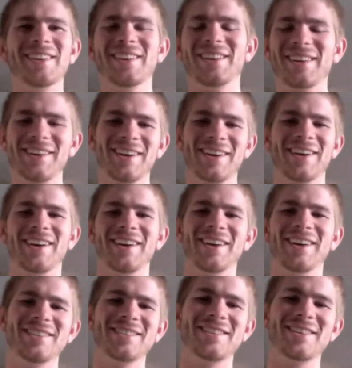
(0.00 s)
kick
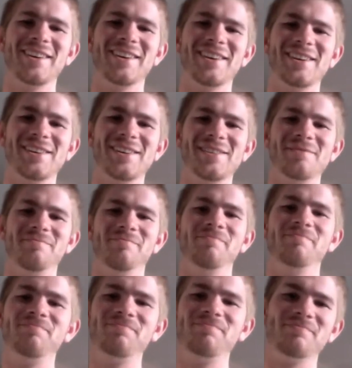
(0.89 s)
ass. But
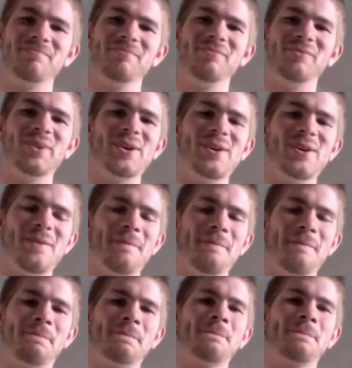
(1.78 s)
I'm
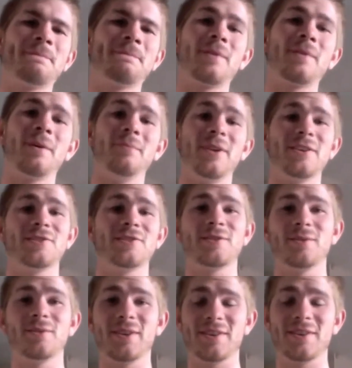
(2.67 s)
not
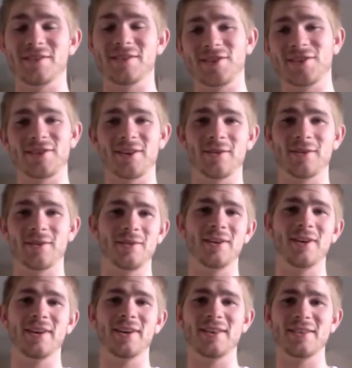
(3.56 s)
sure what else to share with you
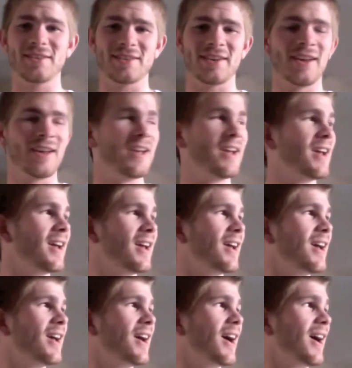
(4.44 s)
guys.
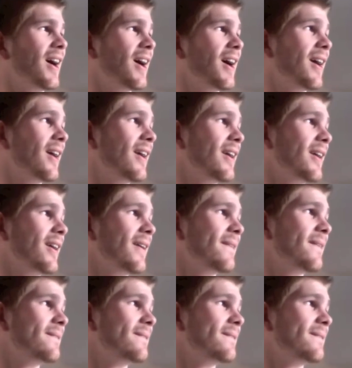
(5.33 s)
I'm